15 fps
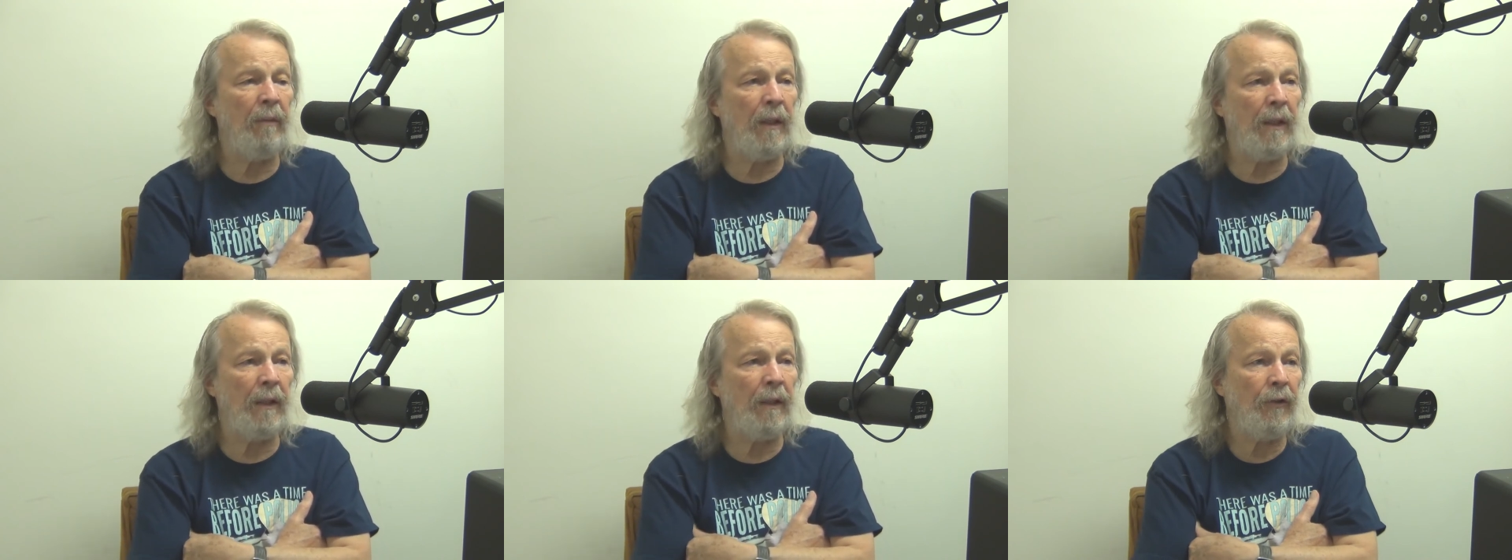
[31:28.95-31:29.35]

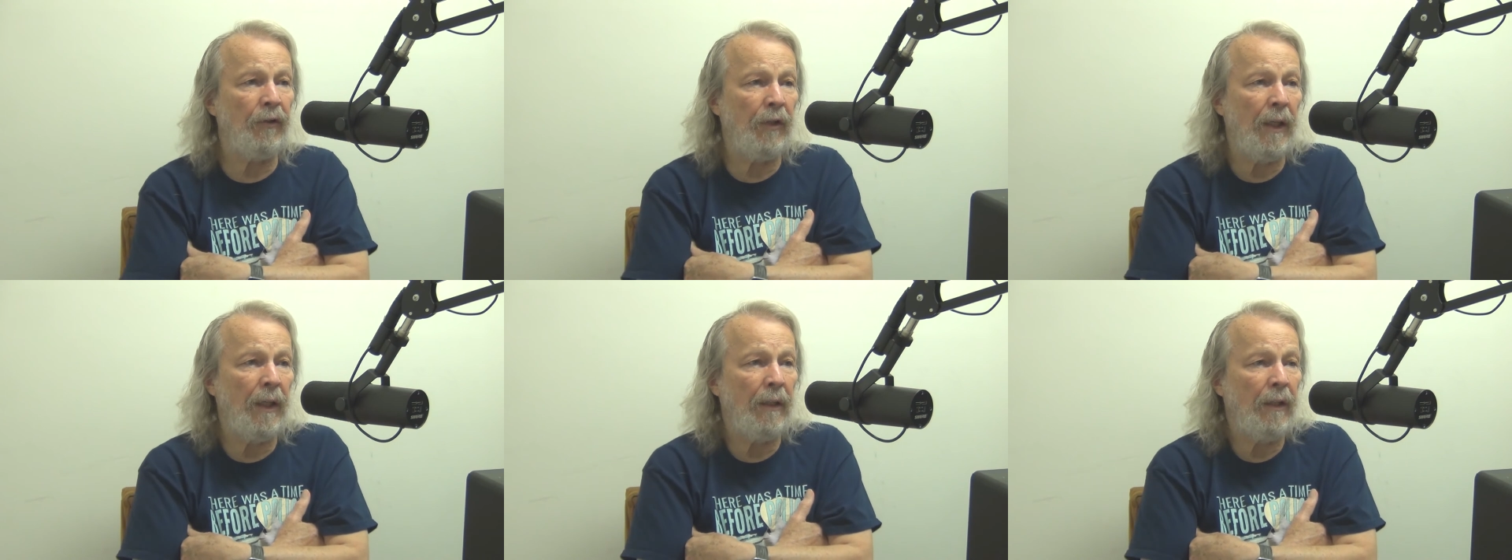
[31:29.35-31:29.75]
and
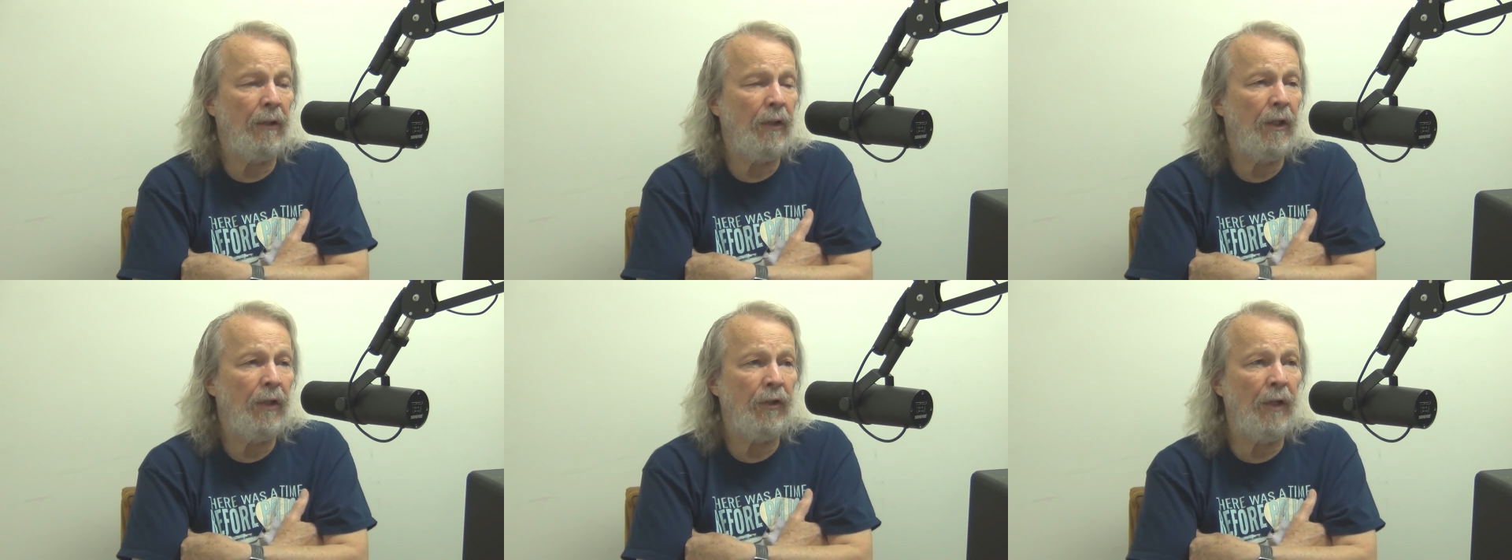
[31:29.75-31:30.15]
they're
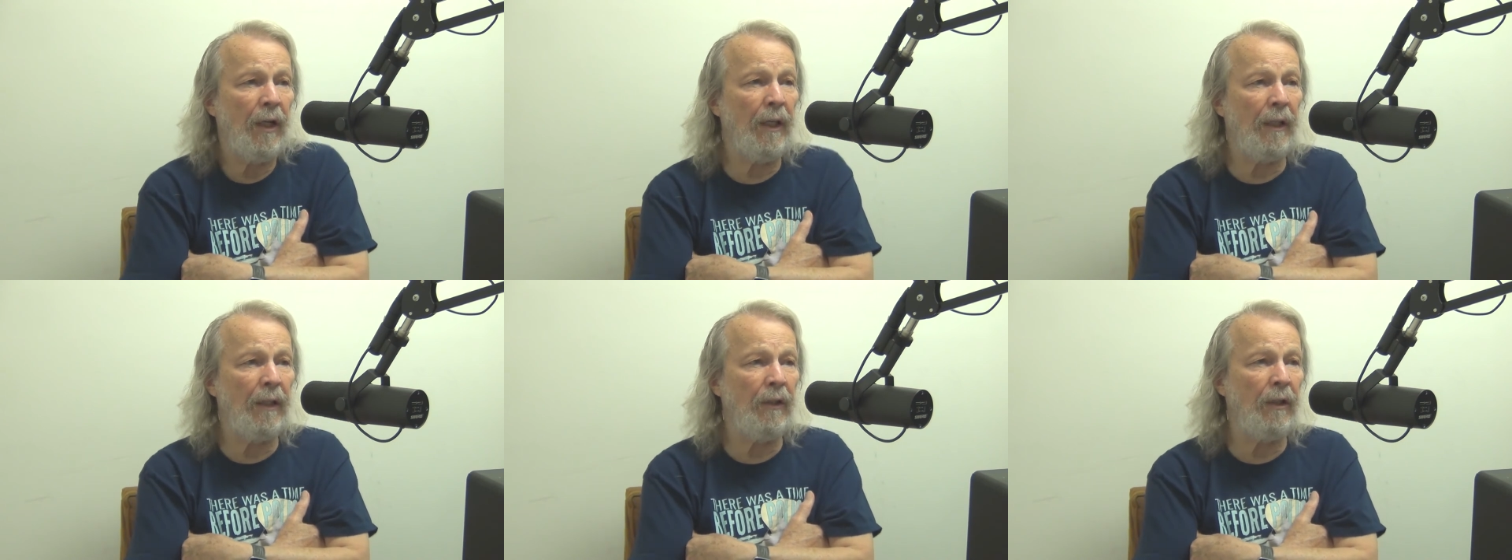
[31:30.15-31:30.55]
he's
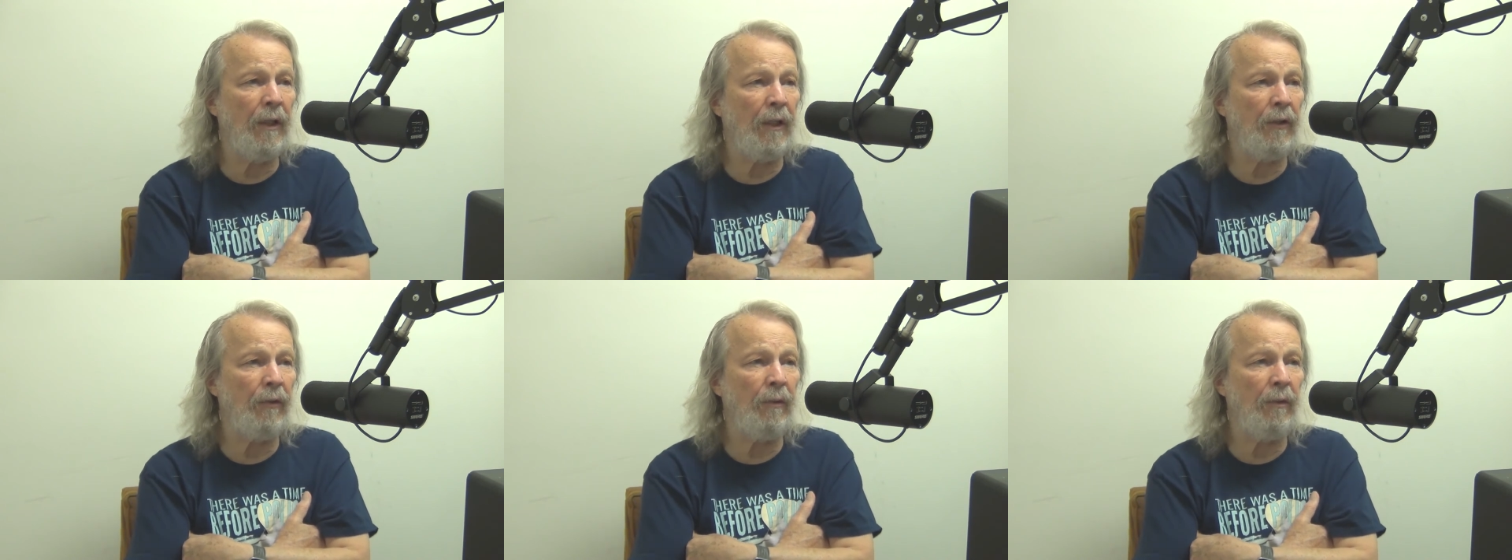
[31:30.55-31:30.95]
not in
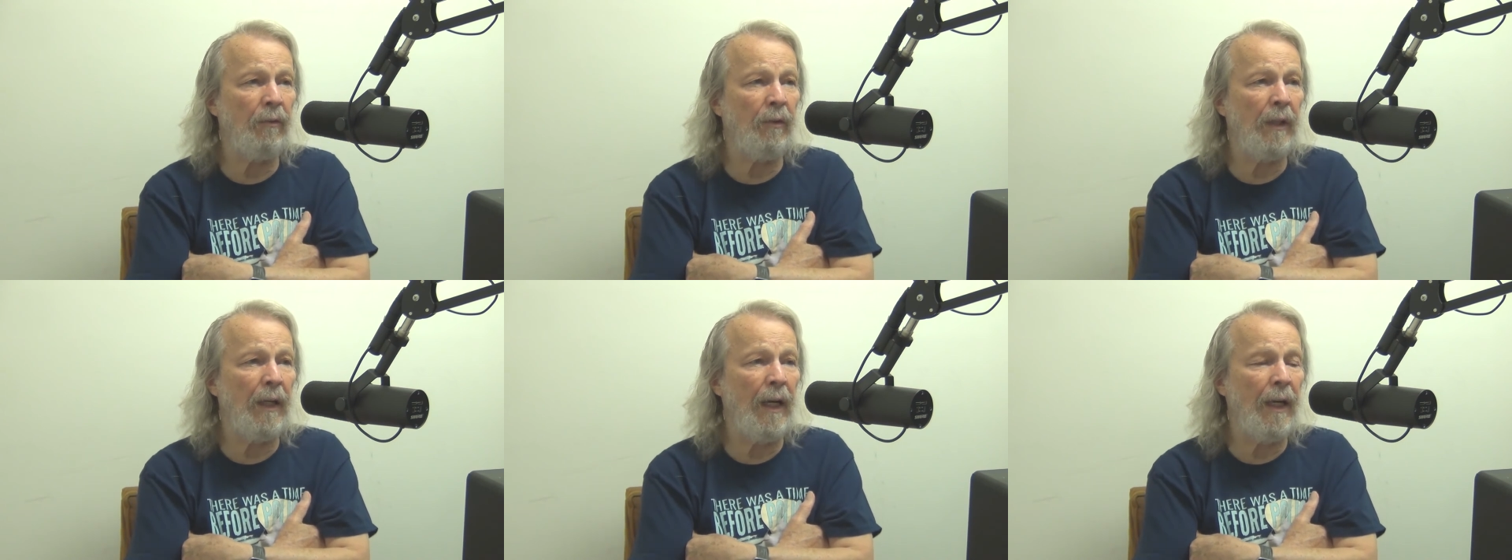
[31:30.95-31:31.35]
touch with
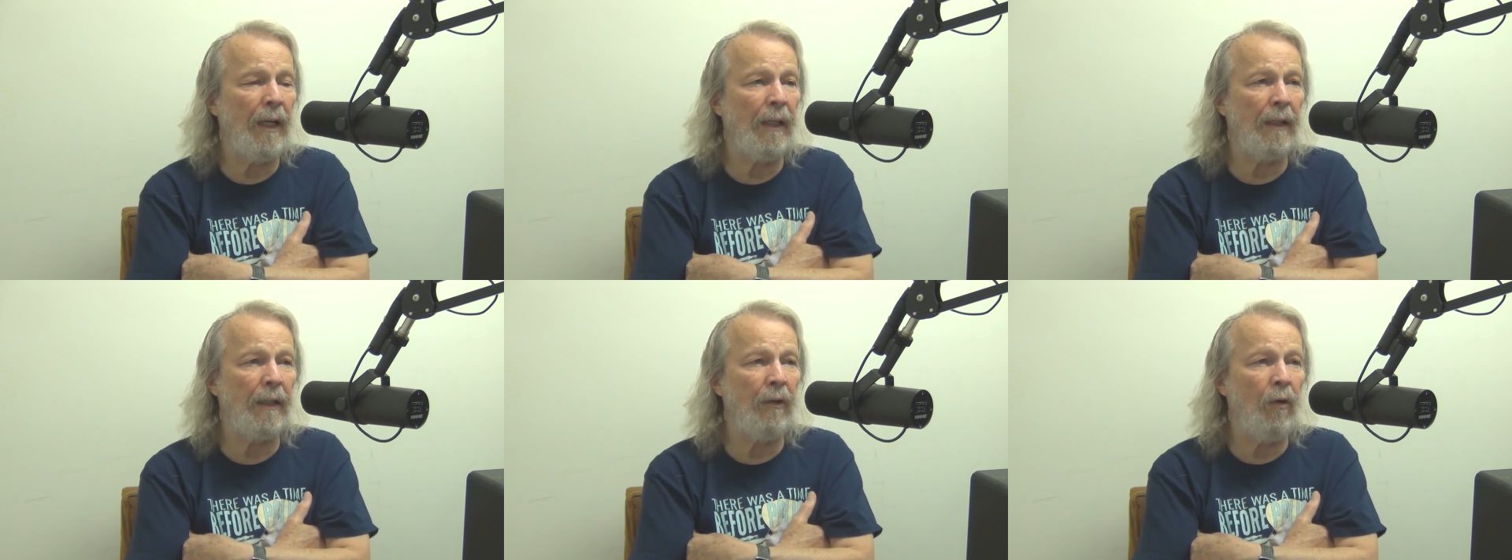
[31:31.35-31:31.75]

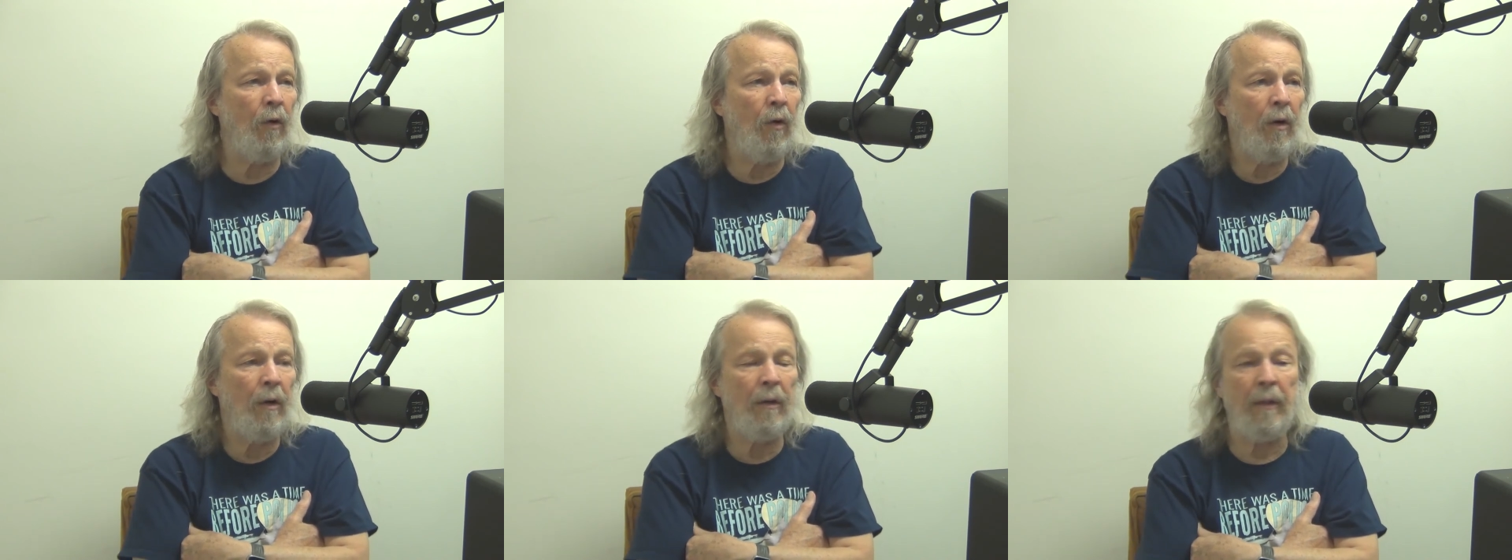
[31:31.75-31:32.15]
reality,
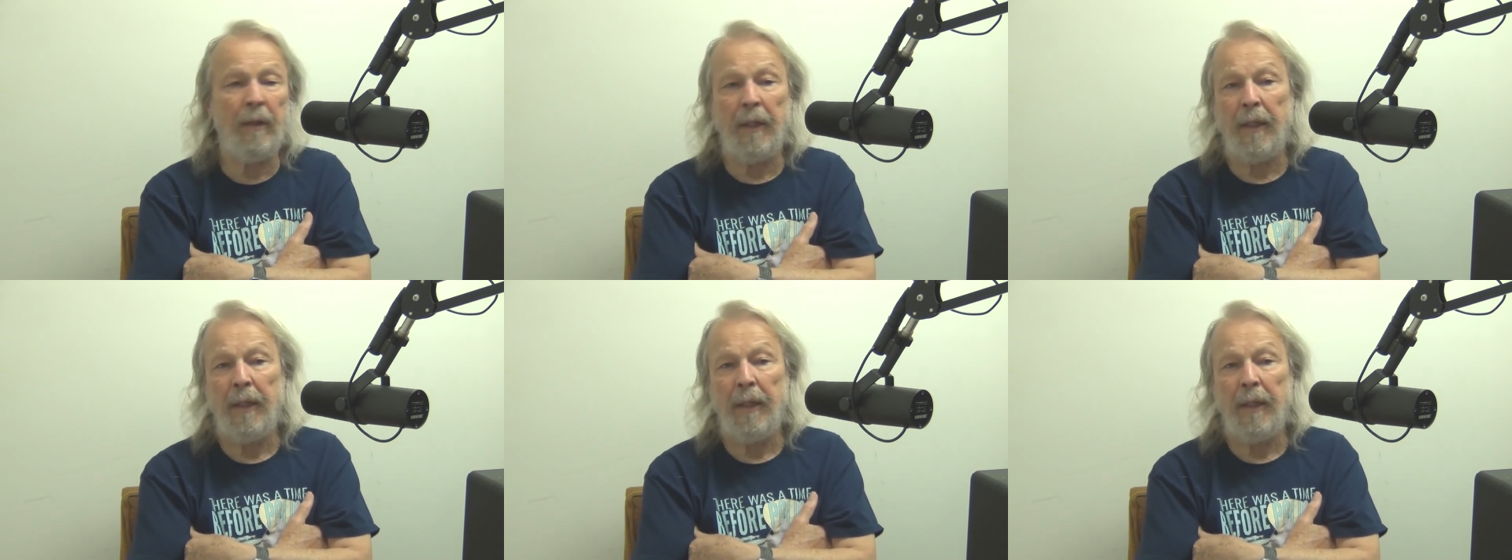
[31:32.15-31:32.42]
or